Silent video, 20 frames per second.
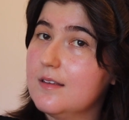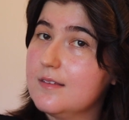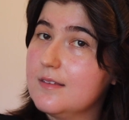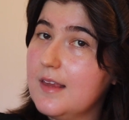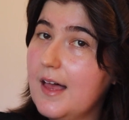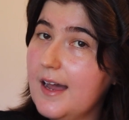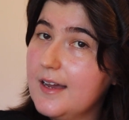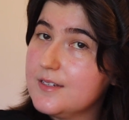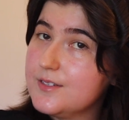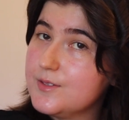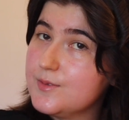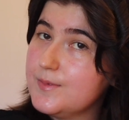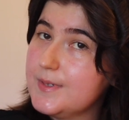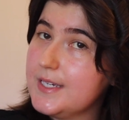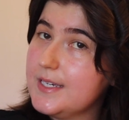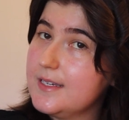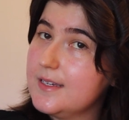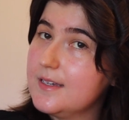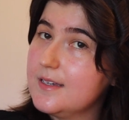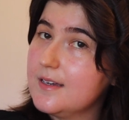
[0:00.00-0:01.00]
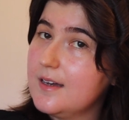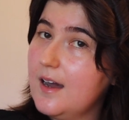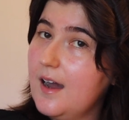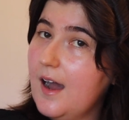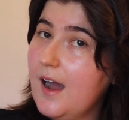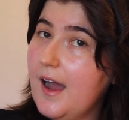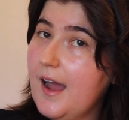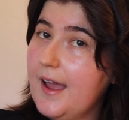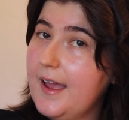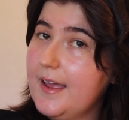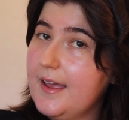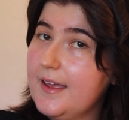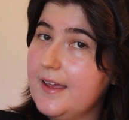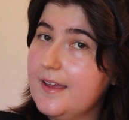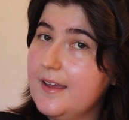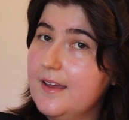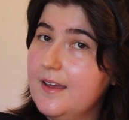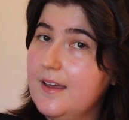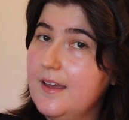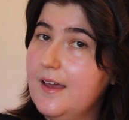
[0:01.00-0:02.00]
last week
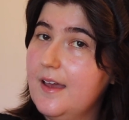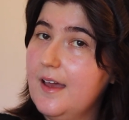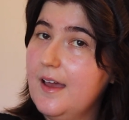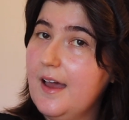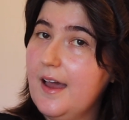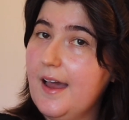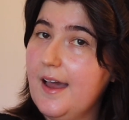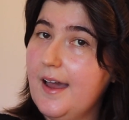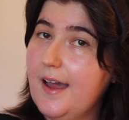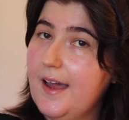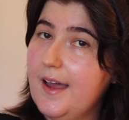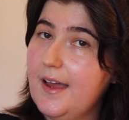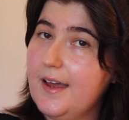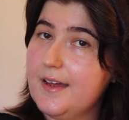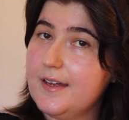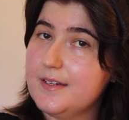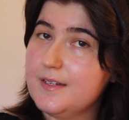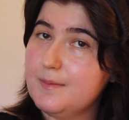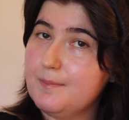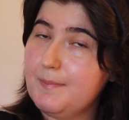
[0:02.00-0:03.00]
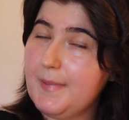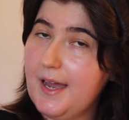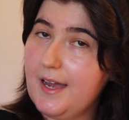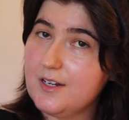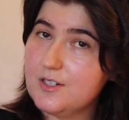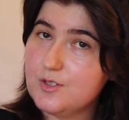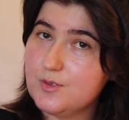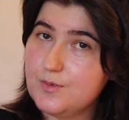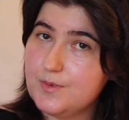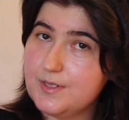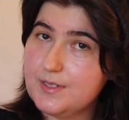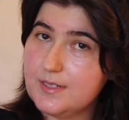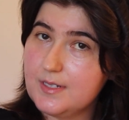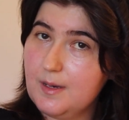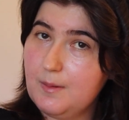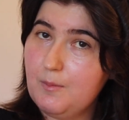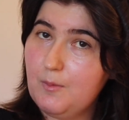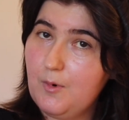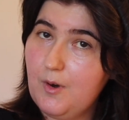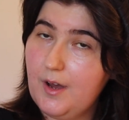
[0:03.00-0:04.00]
I had matched with
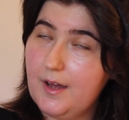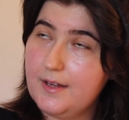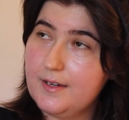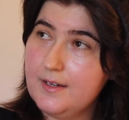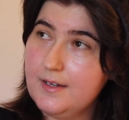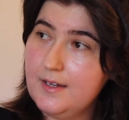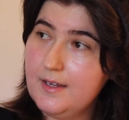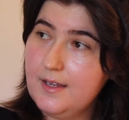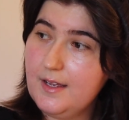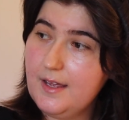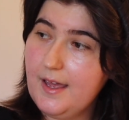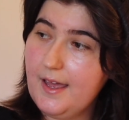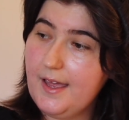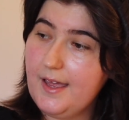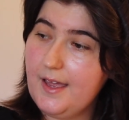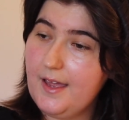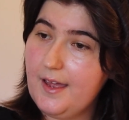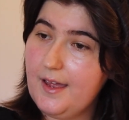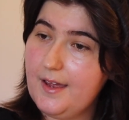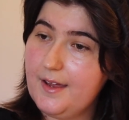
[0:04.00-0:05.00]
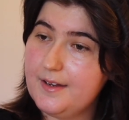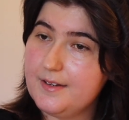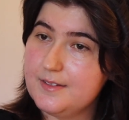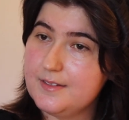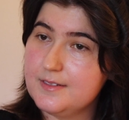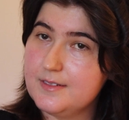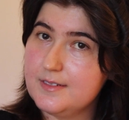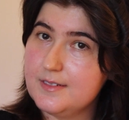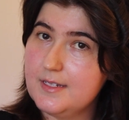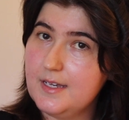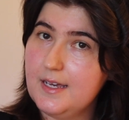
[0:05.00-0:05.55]
someone and